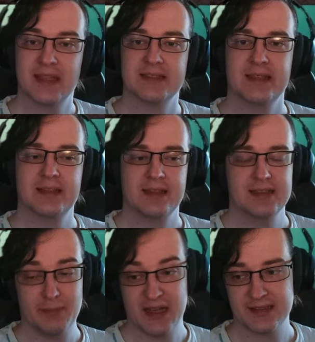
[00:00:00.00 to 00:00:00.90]
Second
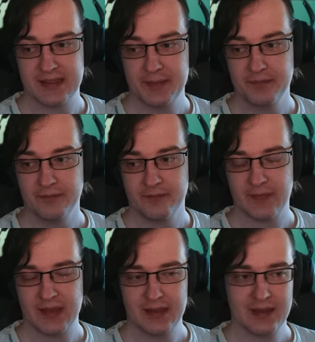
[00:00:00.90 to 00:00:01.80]
is mastery.
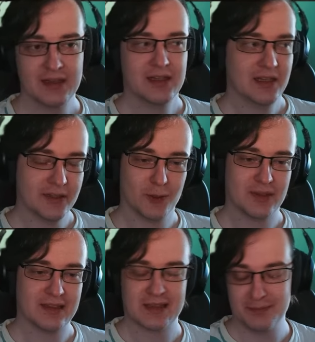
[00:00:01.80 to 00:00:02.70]

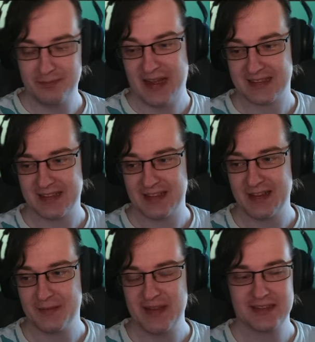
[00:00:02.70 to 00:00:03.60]
Note that
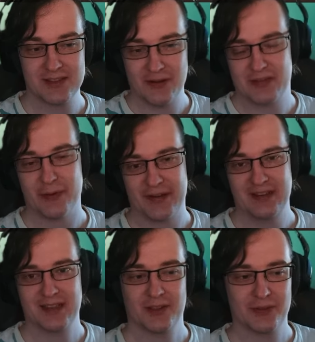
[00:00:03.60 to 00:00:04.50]
mastery is only for
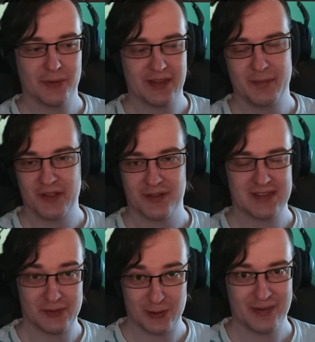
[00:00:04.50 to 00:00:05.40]
healing, not for damage or
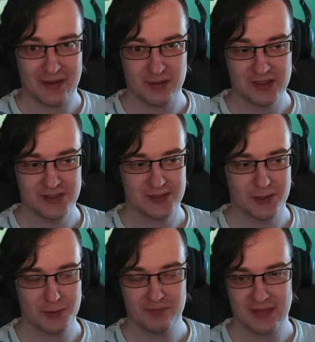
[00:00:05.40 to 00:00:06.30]
some survival,
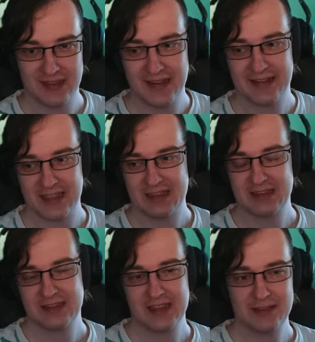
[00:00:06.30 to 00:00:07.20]
so later
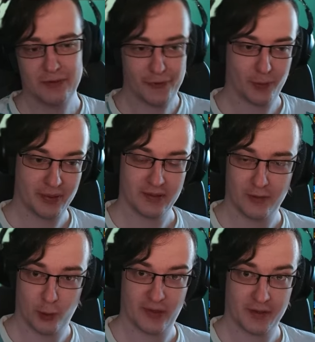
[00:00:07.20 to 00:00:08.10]
it will drop
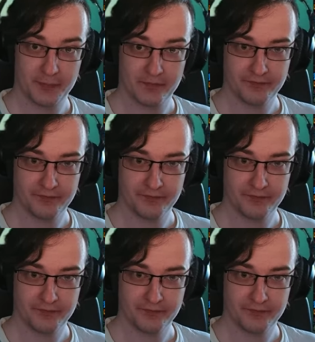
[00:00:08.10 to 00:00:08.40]
lower.